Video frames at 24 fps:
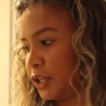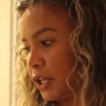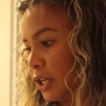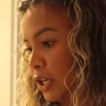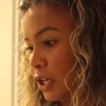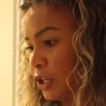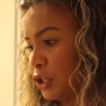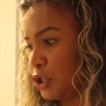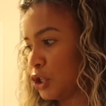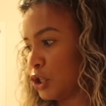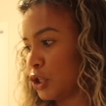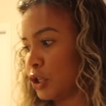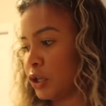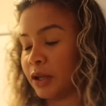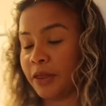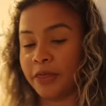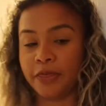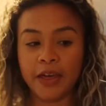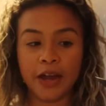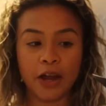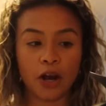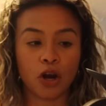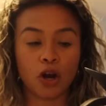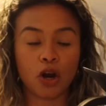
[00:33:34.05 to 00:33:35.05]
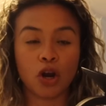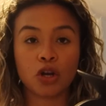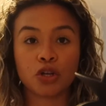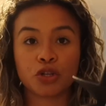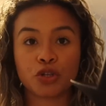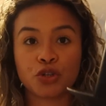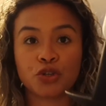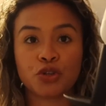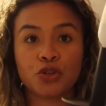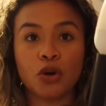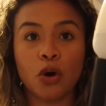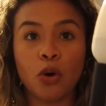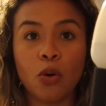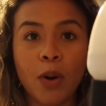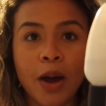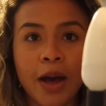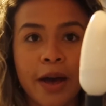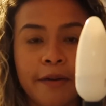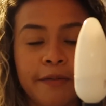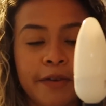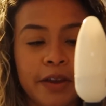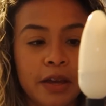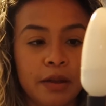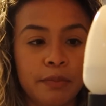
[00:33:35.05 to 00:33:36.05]
each. They're so
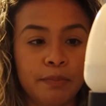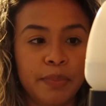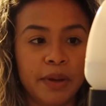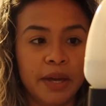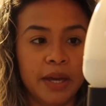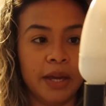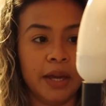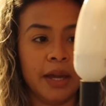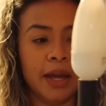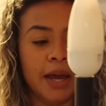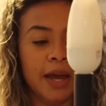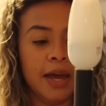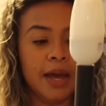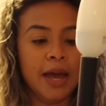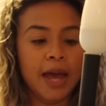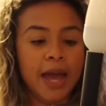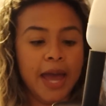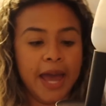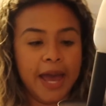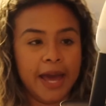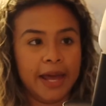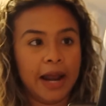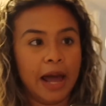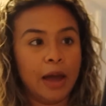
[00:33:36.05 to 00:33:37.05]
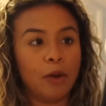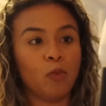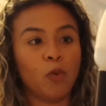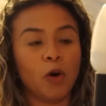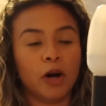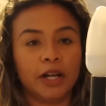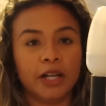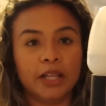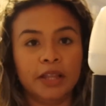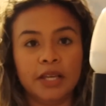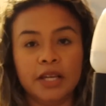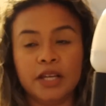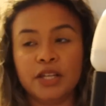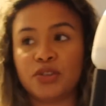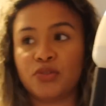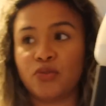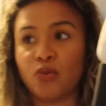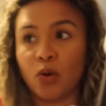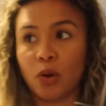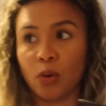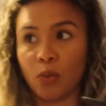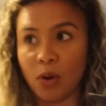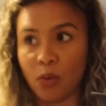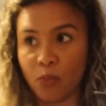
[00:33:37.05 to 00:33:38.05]
heavy and big. And I wanted these
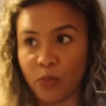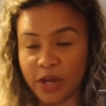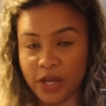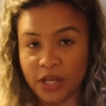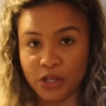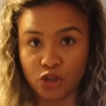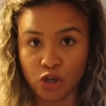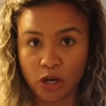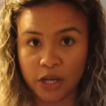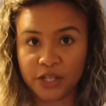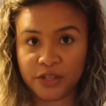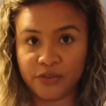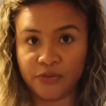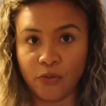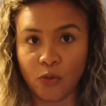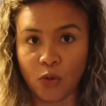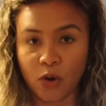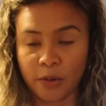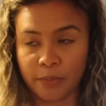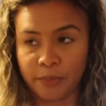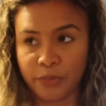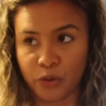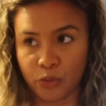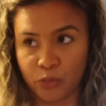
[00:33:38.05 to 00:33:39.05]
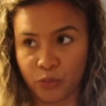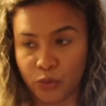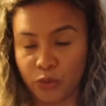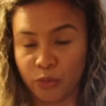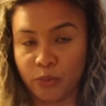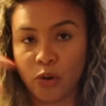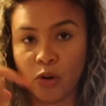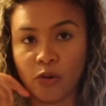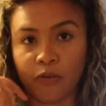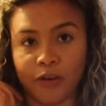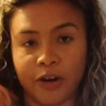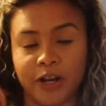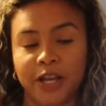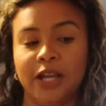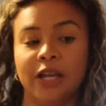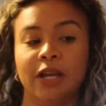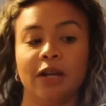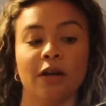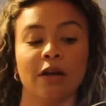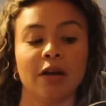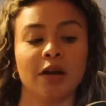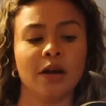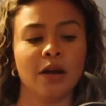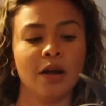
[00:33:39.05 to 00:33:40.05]
for when we transform the room over
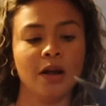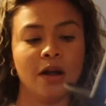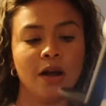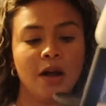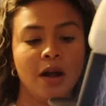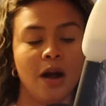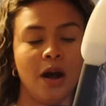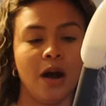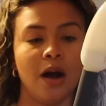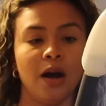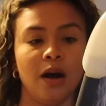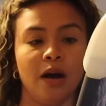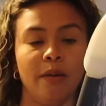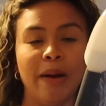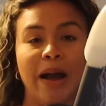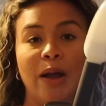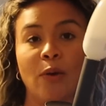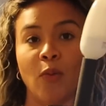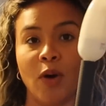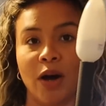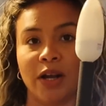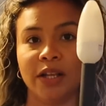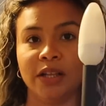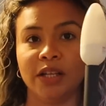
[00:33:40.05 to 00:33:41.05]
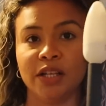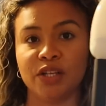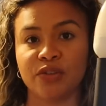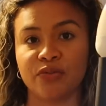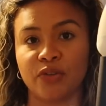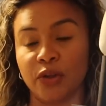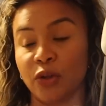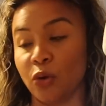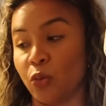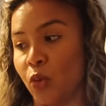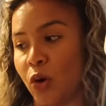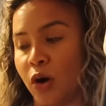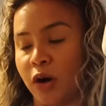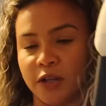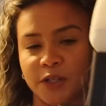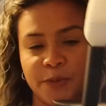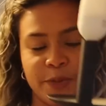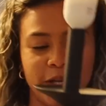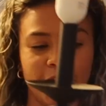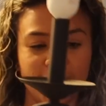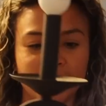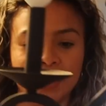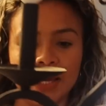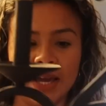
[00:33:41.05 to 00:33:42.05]
here. I wanted these for the walls
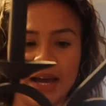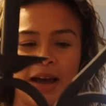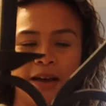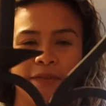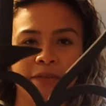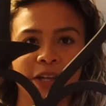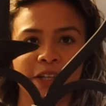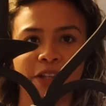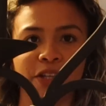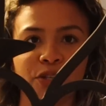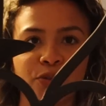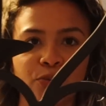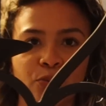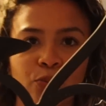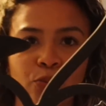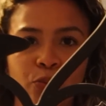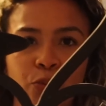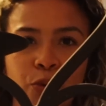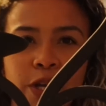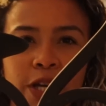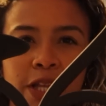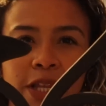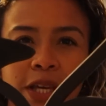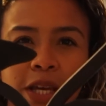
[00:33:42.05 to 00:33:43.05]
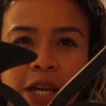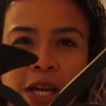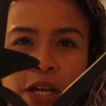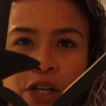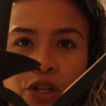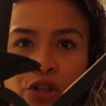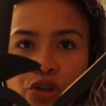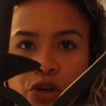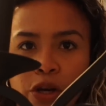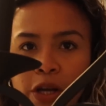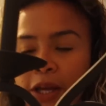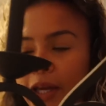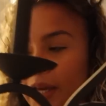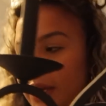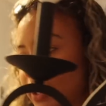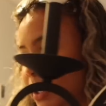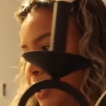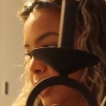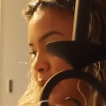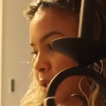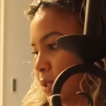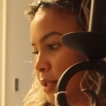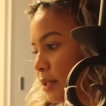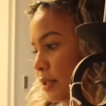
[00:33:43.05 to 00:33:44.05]
because they have like this really
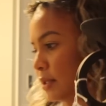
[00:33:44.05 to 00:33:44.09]
intricate